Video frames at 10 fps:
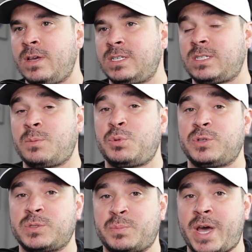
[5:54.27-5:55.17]
simple
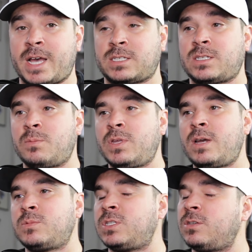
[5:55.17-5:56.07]
is best.
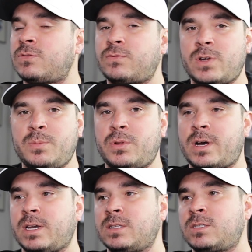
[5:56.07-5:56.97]
Sometimes these free plugins,